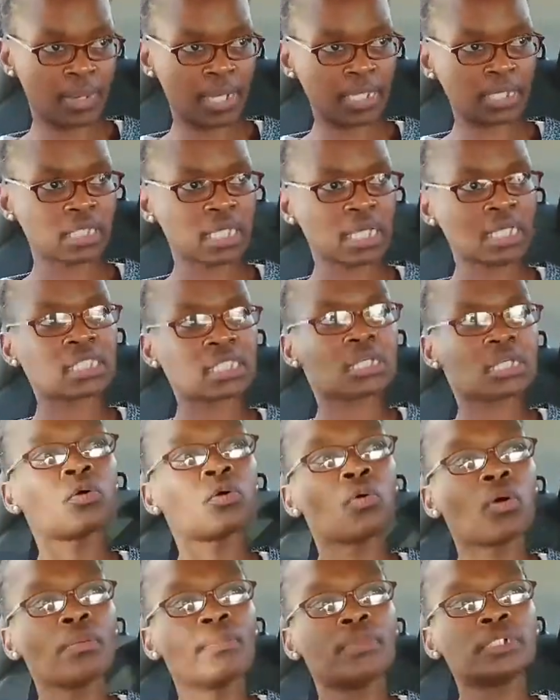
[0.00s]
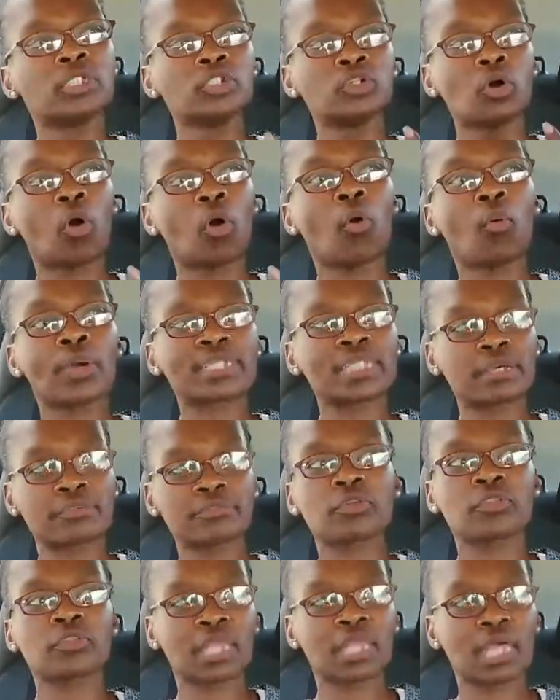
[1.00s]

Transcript: but a single woman, you always have to